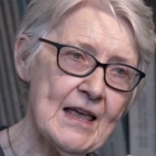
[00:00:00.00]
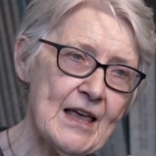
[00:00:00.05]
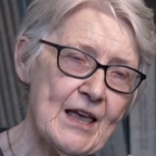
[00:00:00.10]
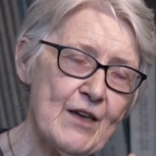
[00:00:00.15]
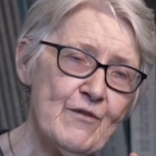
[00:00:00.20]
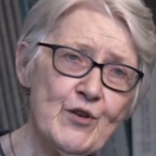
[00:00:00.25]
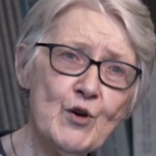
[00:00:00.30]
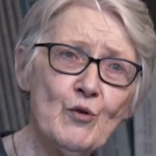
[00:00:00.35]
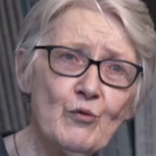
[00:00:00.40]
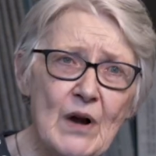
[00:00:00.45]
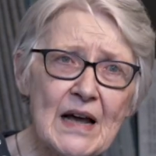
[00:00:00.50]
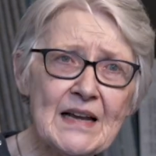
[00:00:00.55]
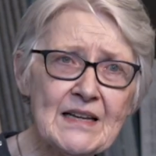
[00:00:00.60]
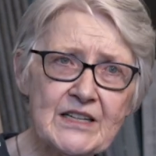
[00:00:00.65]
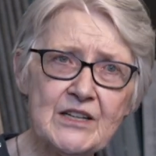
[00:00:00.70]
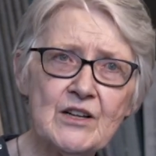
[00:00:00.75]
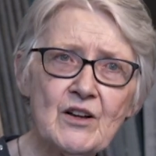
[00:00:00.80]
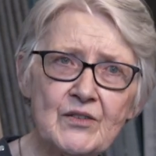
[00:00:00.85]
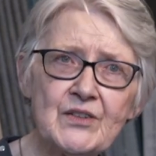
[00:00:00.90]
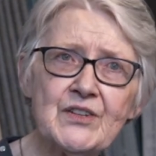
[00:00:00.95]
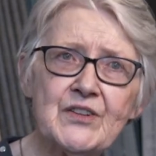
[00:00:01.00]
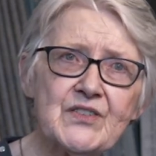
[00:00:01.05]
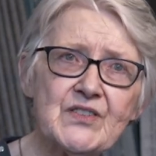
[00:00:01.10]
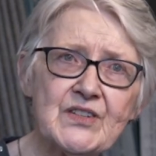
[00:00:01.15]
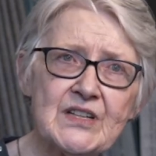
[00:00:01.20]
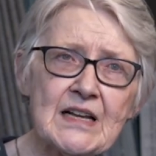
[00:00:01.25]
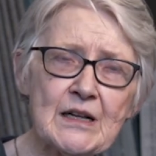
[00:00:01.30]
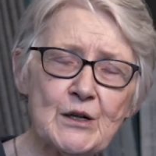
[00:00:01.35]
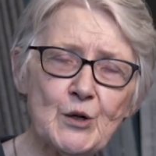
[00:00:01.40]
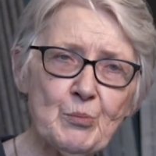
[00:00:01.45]
If you're writing onto
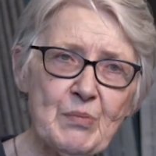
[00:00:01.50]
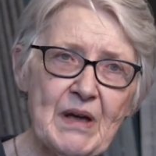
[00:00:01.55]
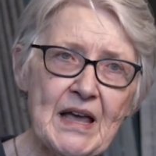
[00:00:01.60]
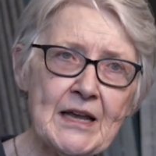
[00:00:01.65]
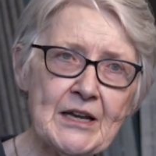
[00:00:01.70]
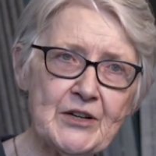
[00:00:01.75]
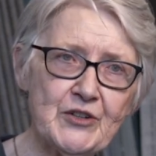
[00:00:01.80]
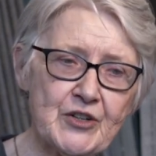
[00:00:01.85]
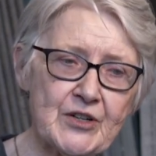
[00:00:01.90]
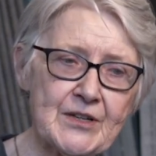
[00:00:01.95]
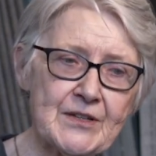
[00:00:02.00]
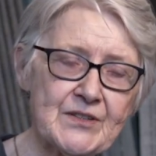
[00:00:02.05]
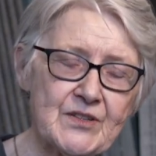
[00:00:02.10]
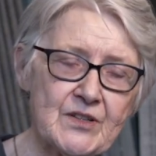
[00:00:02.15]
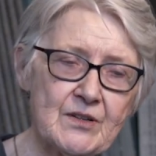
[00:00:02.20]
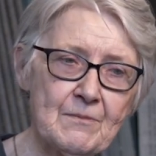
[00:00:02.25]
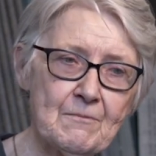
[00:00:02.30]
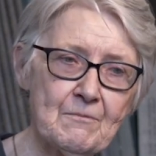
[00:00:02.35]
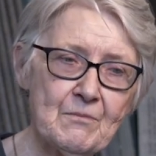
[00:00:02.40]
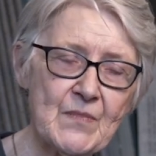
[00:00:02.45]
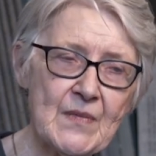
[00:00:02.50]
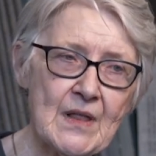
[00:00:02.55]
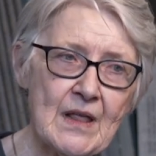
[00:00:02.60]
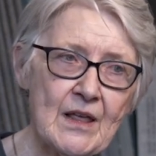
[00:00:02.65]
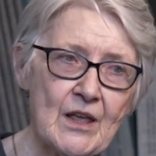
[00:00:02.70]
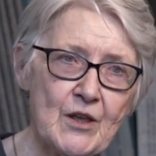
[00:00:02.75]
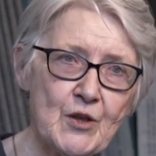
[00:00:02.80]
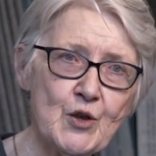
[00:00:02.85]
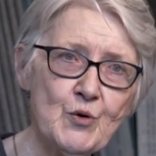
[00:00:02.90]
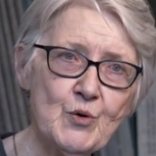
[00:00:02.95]
single pages,
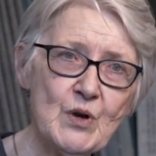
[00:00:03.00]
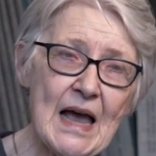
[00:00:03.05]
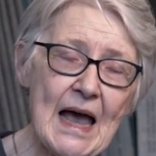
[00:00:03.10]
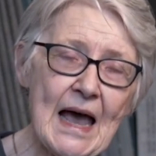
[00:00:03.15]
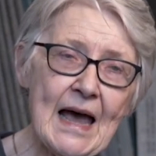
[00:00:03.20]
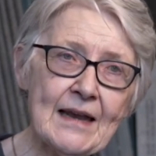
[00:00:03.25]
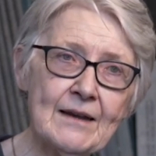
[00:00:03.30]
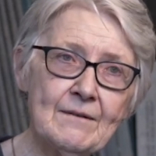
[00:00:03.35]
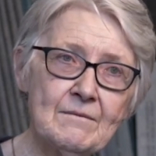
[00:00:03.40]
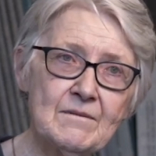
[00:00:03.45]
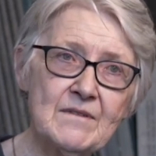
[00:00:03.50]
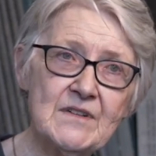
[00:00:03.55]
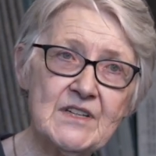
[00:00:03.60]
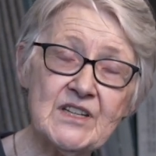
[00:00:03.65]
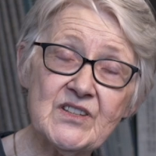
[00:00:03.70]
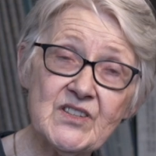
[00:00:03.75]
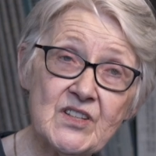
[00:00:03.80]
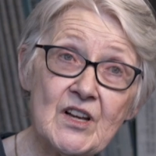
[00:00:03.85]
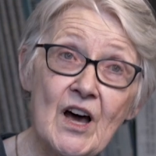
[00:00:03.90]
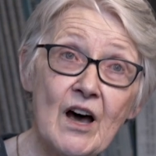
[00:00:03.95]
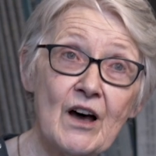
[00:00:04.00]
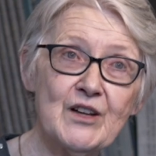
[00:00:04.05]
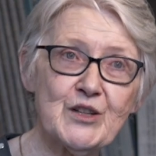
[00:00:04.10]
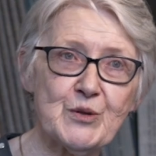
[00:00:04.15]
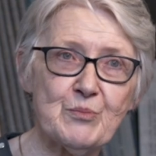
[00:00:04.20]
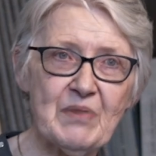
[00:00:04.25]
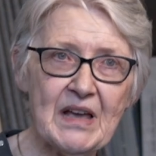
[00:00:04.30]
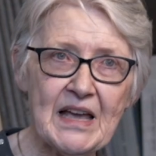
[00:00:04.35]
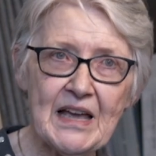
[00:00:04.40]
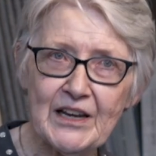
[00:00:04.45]
you can discard
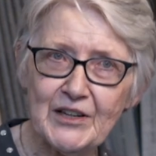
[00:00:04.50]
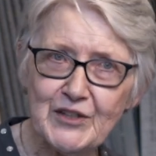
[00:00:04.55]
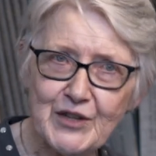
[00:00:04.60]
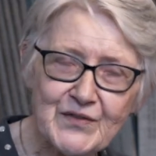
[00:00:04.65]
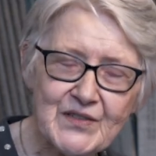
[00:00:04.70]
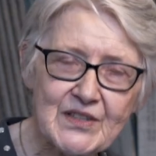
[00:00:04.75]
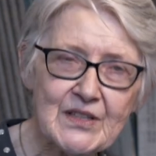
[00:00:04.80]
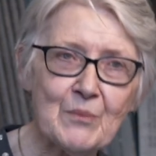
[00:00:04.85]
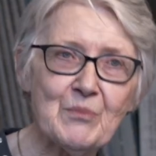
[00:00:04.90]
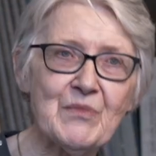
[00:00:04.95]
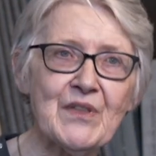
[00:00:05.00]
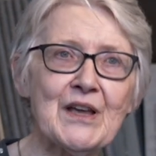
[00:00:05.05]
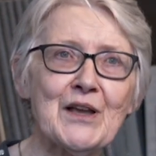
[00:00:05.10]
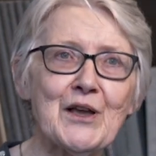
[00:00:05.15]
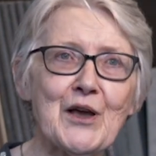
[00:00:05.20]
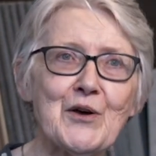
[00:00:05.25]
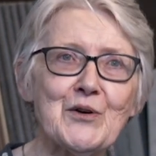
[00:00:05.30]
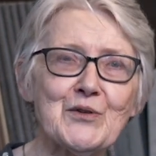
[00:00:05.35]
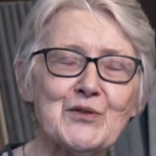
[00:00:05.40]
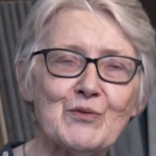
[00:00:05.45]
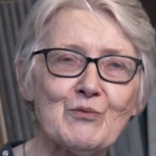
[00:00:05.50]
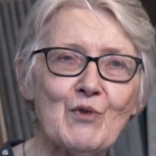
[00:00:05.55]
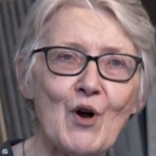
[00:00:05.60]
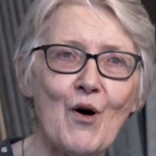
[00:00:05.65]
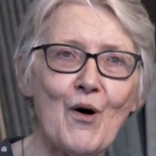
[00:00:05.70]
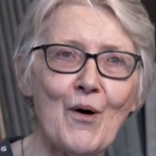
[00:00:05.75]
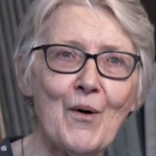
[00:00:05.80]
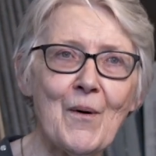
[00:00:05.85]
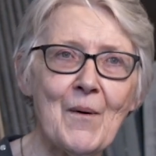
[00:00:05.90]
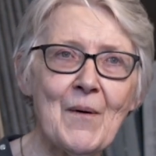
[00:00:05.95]
a page if something goes
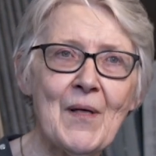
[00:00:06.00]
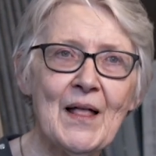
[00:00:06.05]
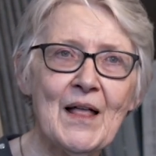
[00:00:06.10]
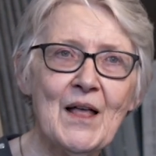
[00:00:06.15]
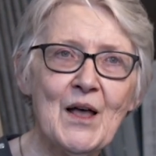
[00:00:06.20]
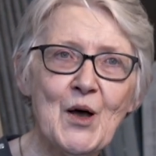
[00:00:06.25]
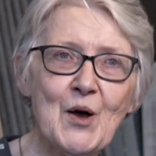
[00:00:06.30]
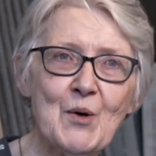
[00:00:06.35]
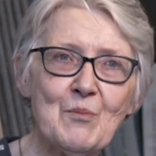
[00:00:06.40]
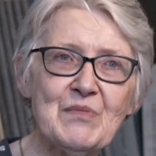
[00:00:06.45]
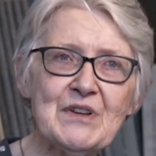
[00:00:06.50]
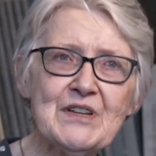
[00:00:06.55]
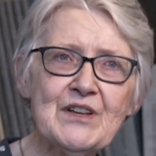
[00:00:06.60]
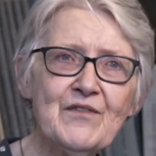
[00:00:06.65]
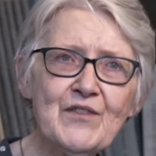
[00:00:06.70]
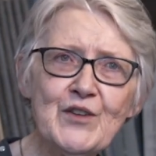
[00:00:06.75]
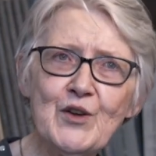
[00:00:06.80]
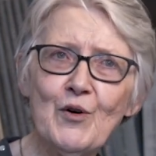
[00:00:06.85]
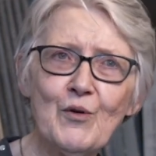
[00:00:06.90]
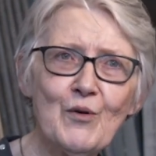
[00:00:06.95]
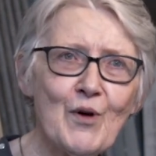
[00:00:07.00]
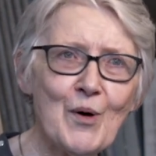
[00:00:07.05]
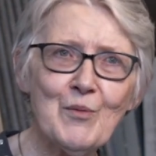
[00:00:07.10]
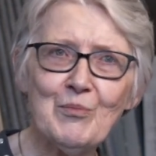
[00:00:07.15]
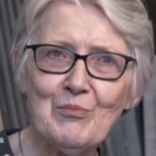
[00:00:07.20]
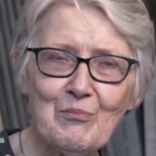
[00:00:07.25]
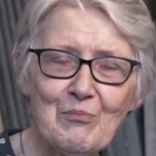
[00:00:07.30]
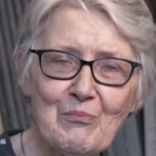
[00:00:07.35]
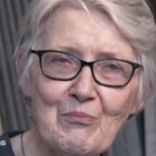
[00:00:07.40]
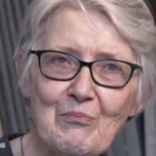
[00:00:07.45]
wrong. But if you're
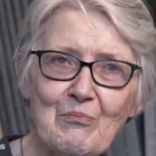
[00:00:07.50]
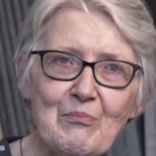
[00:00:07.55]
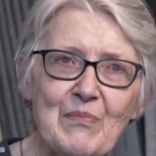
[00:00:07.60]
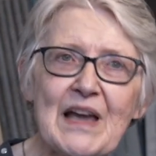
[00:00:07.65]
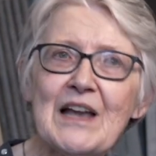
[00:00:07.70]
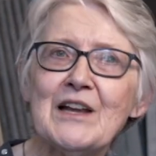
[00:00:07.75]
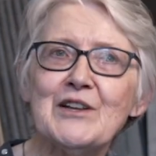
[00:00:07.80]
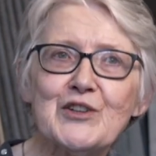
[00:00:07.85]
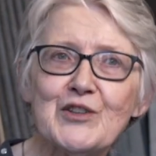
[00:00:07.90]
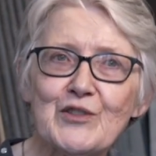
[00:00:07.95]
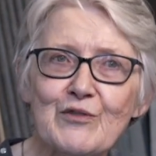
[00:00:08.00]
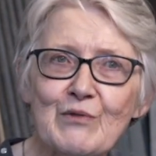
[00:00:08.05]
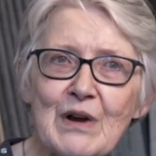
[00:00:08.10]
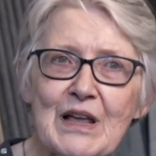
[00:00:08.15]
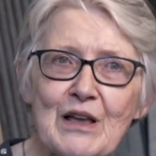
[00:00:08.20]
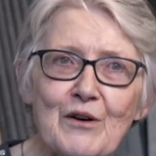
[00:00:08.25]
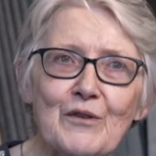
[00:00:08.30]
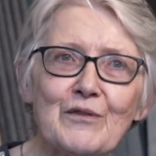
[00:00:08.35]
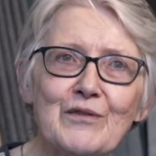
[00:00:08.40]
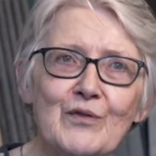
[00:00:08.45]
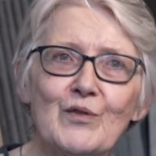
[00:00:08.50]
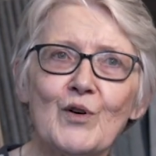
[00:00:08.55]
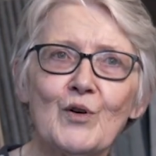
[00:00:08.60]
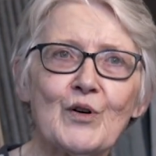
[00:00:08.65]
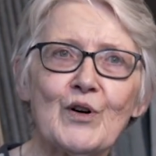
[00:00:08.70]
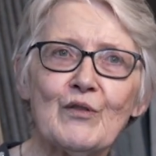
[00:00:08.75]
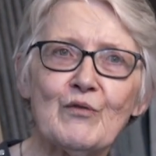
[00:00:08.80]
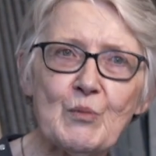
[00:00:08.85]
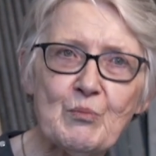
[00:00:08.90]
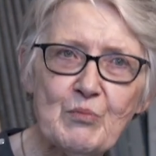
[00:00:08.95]
on page 3 or 4 of a